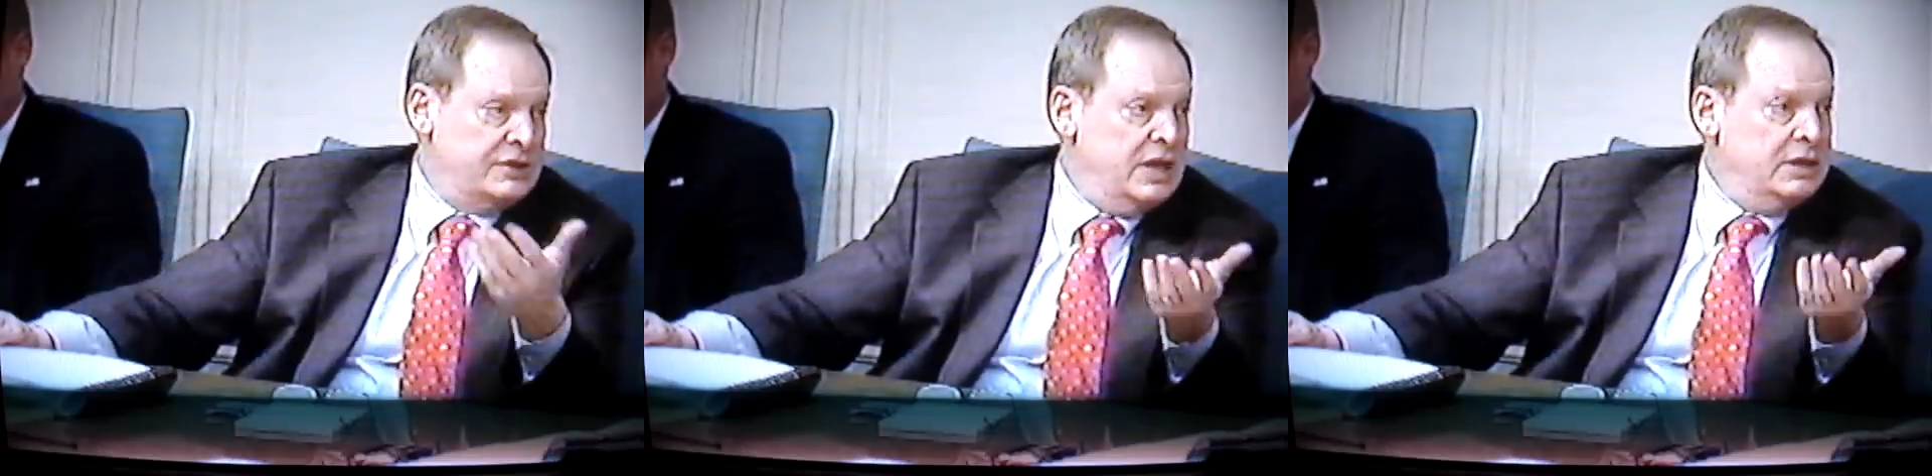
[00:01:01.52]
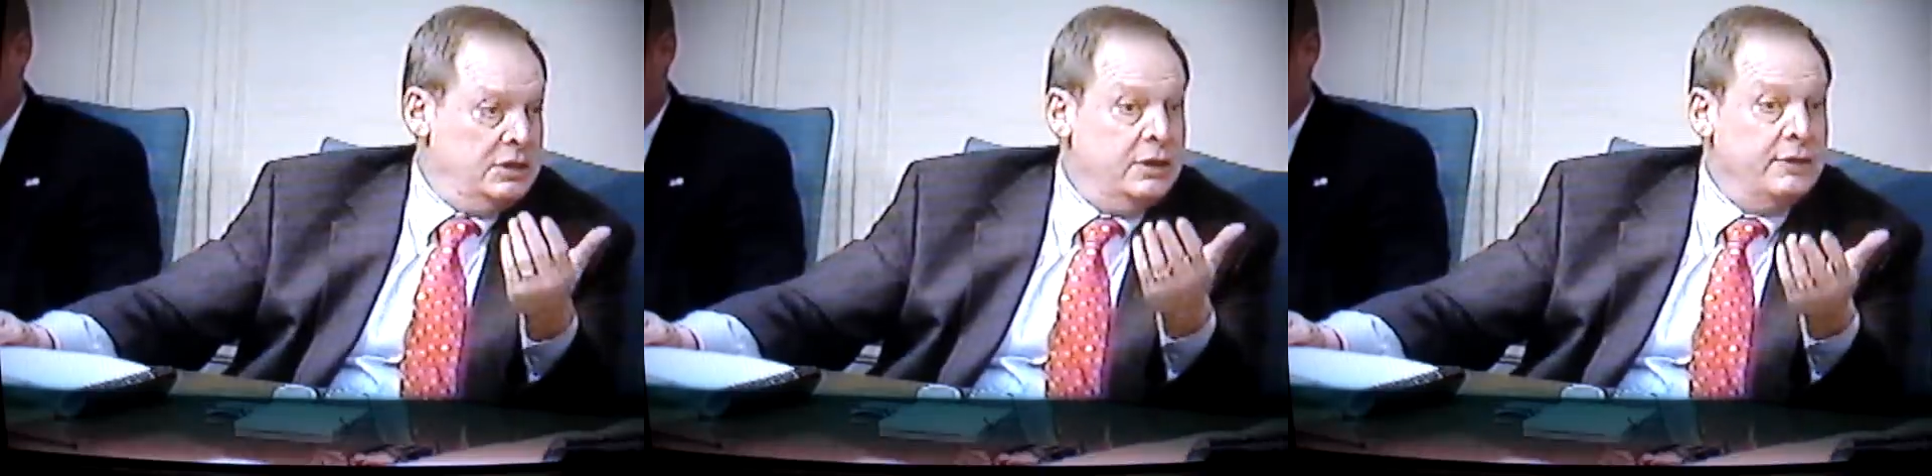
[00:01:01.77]
is
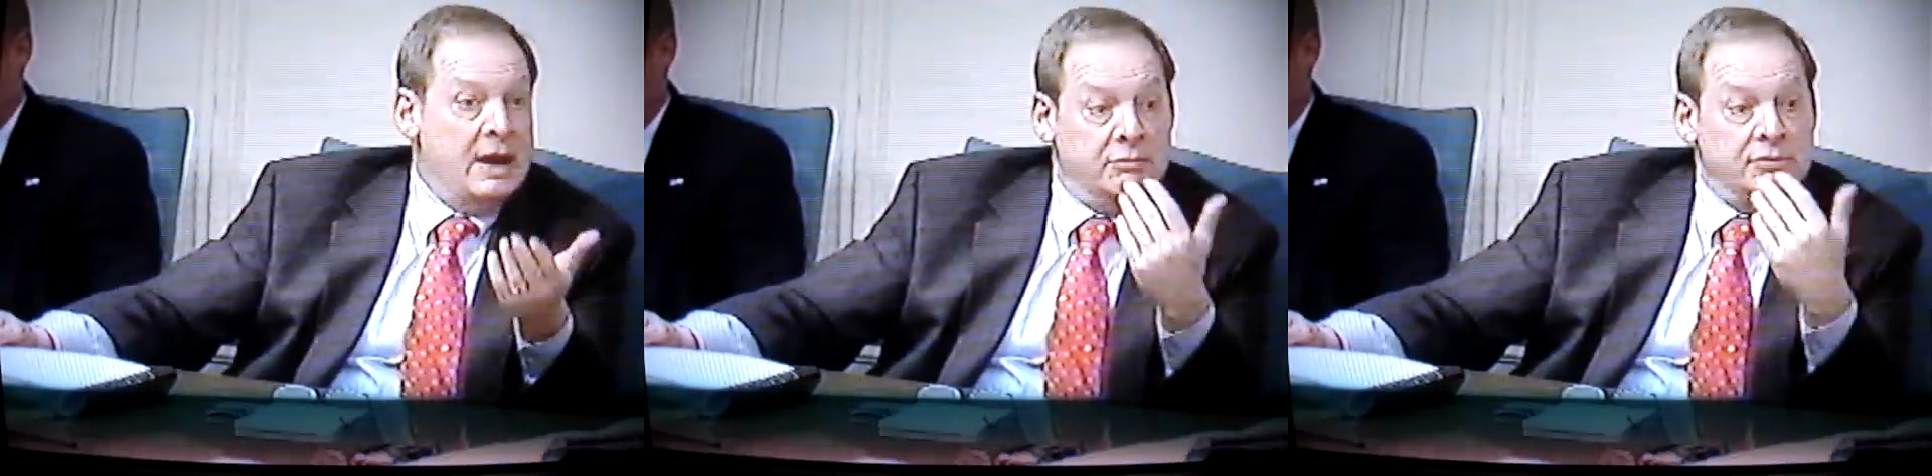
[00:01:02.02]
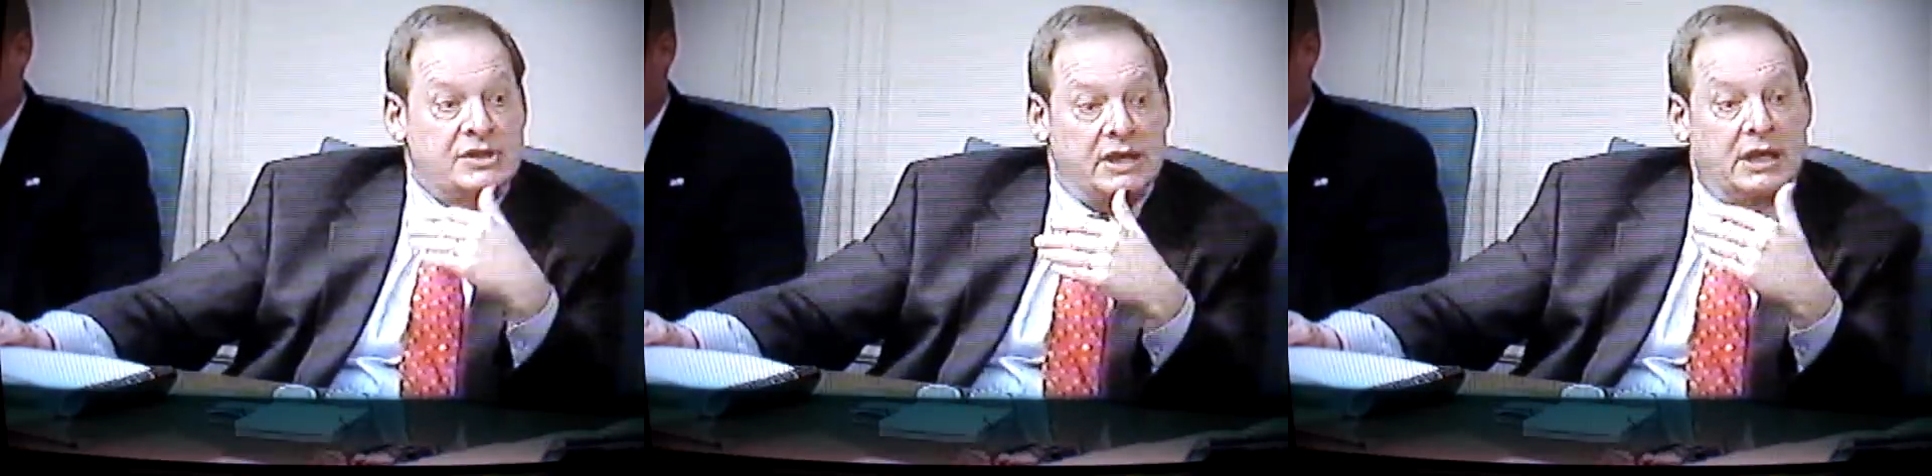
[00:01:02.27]
that, that
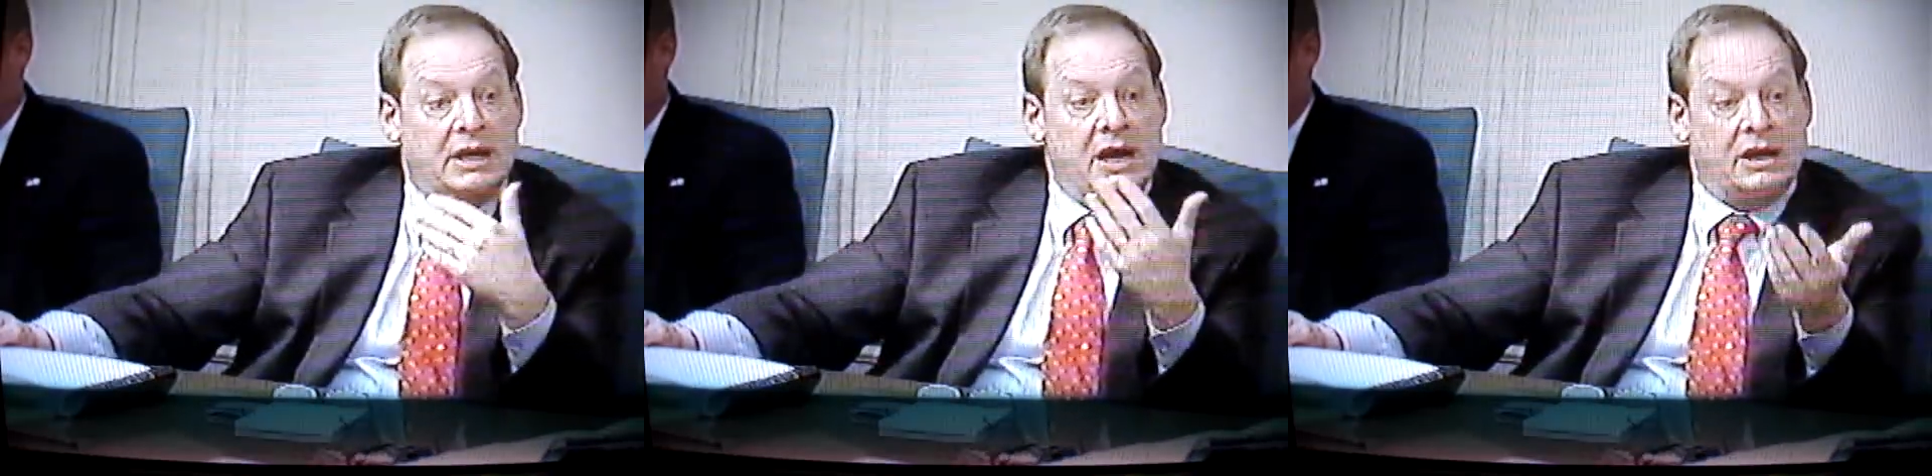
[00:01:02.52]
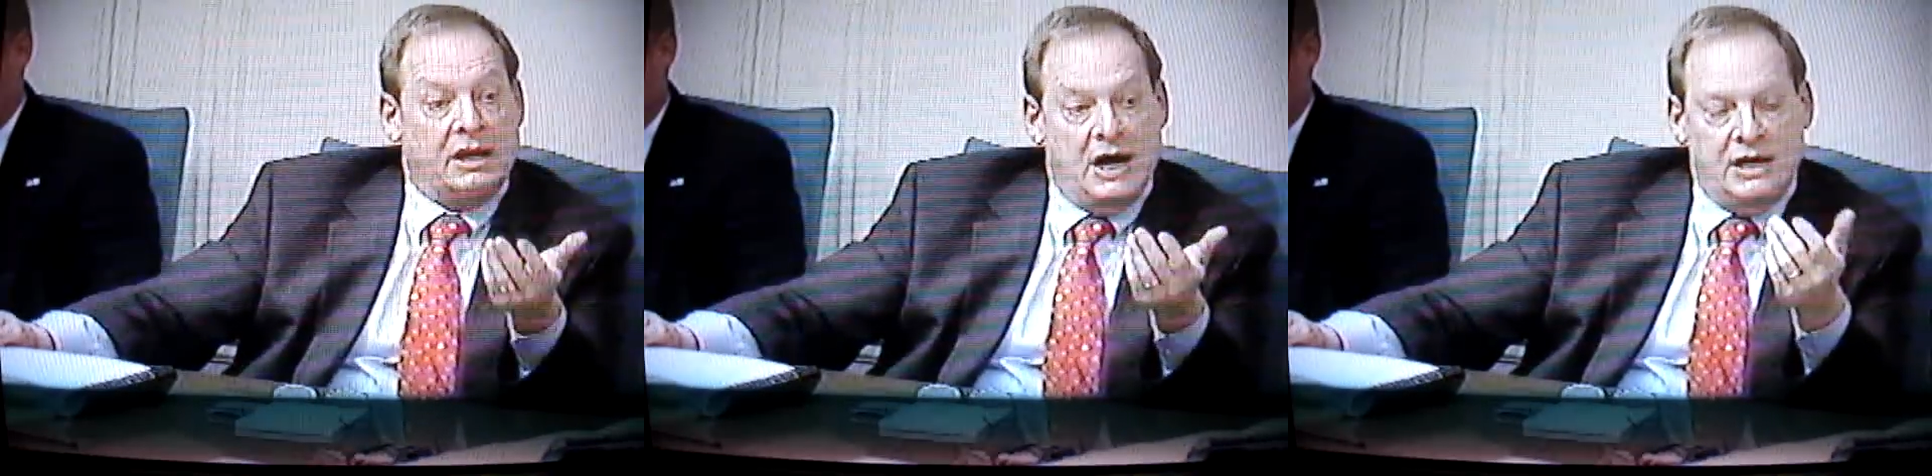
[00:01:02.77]
was taken
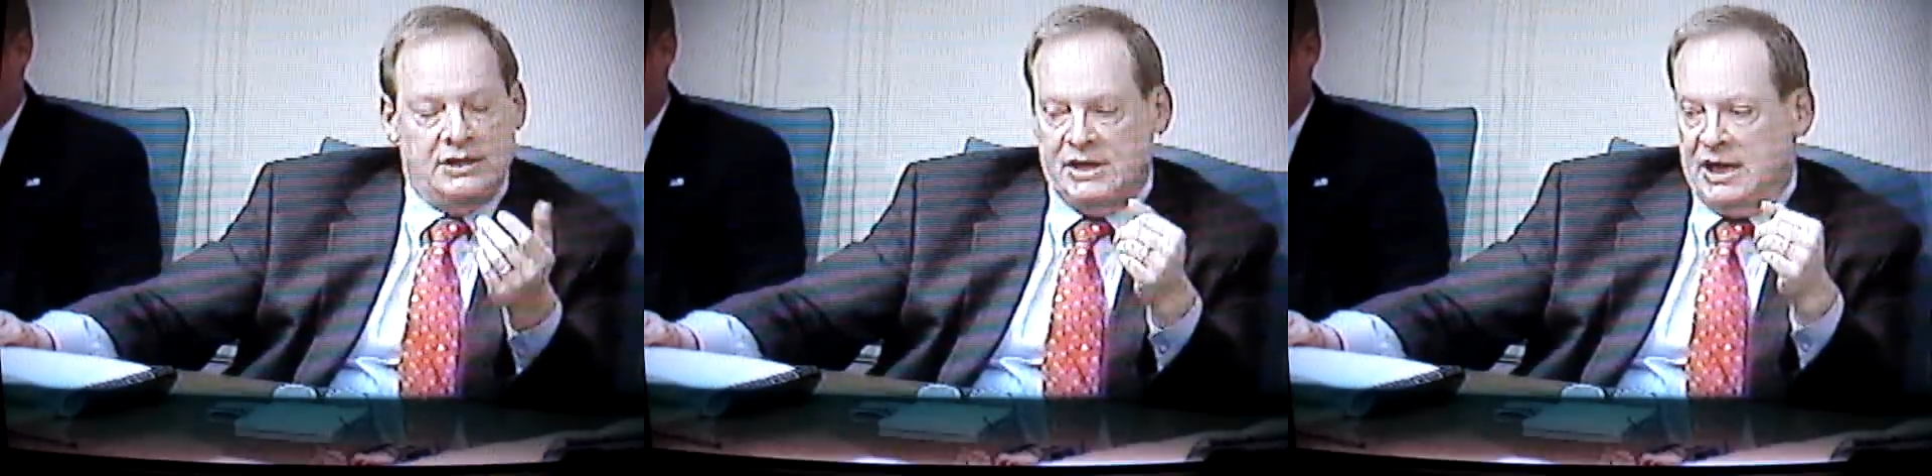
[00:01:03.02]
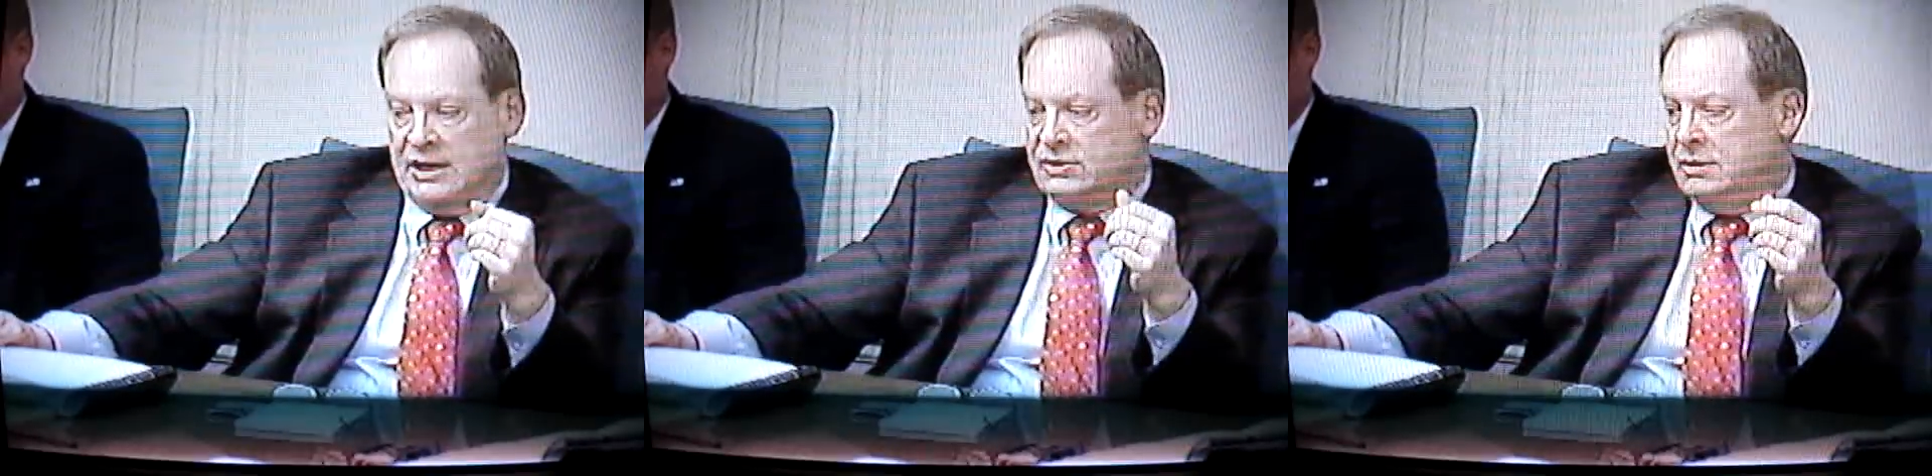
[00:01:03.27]
out of
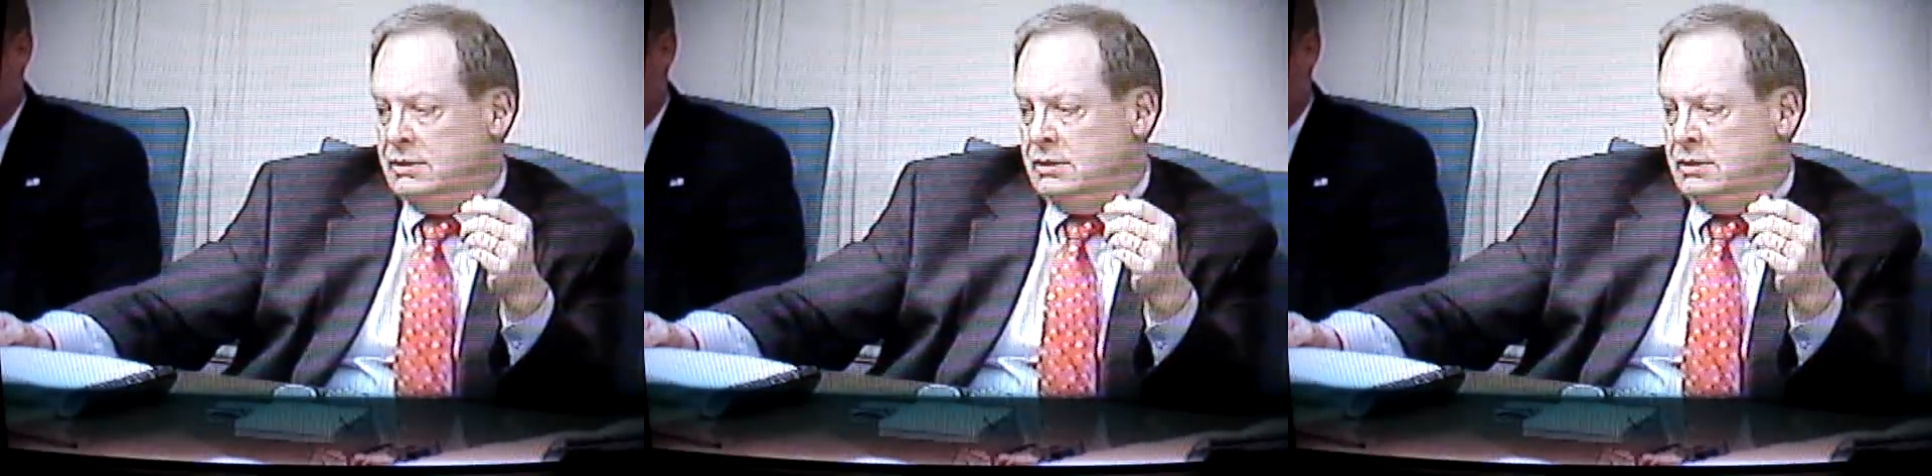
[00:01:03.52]
context.